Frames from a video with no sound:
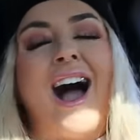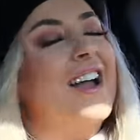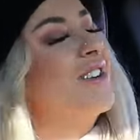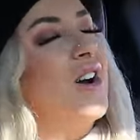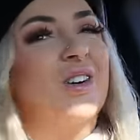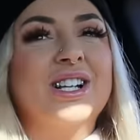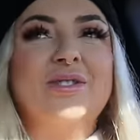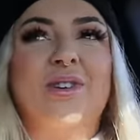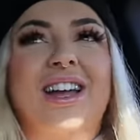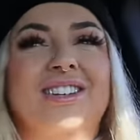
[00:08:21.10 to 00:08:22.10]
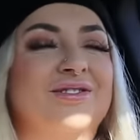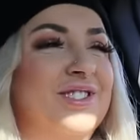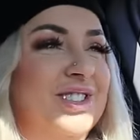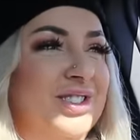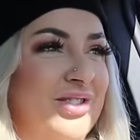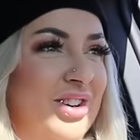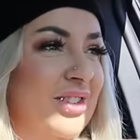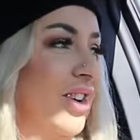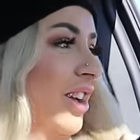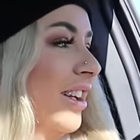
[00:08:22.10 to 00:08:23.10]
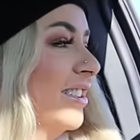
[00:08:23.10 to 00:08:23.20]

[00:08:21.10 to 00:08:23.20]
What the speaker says: I know, it's fine. Just don't worry about it.